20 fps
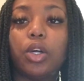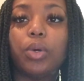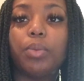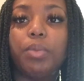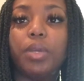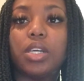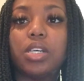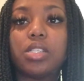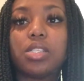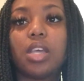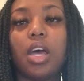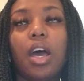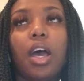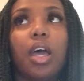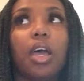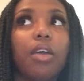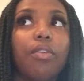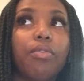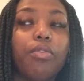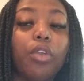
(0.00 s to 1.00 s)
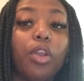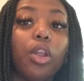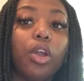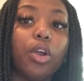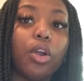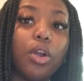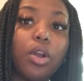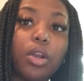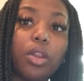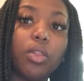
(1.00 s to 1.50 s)
because I have
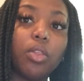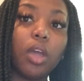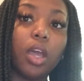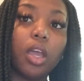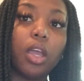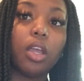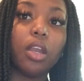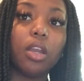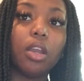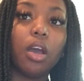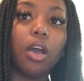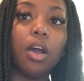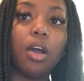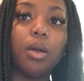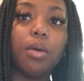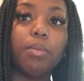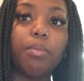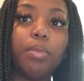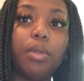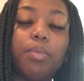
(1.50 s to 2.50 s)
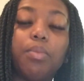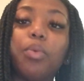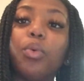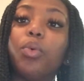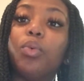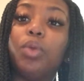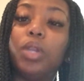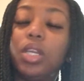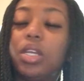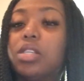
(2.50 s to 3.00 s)
learned that
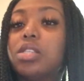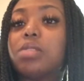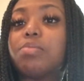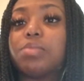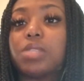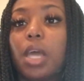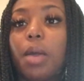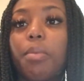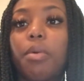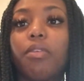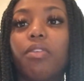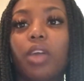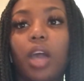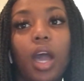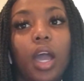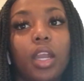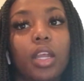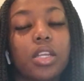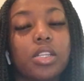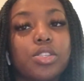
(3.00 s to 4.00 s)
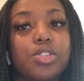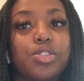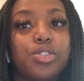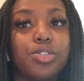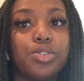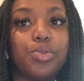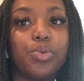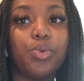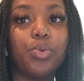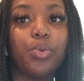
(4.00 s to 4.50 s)
people need some type of
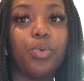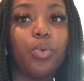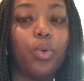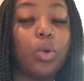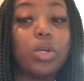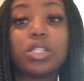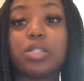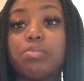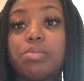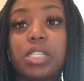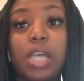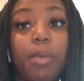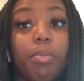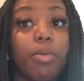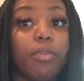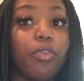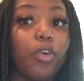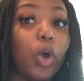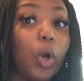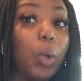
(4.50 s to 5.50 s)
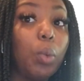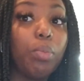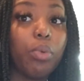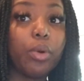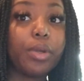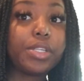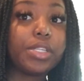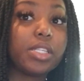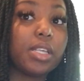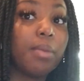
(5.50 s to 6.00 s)
guidance to, or some type of hope
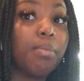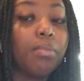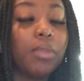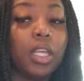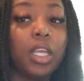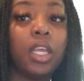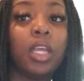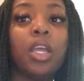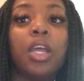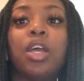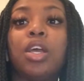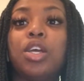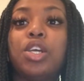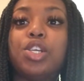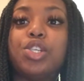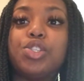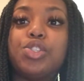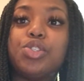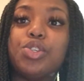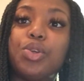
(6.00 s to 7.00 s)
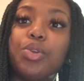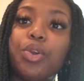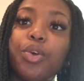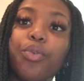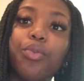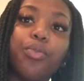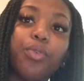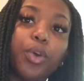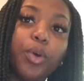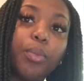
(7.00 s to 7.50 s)
or something
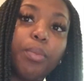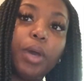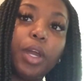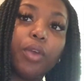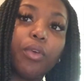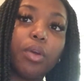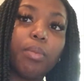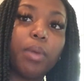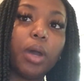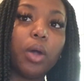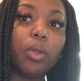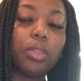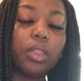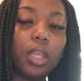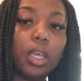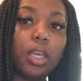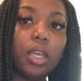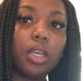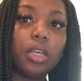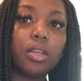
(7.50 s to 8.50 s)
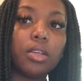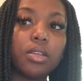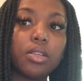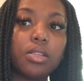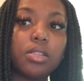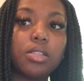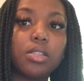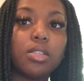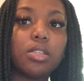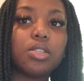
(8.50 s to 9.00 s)
to, feel better about
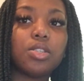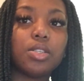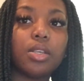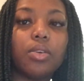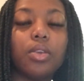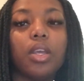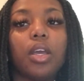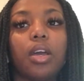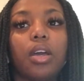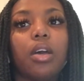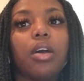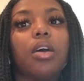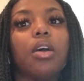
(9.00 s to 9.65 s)
things. So, yeah,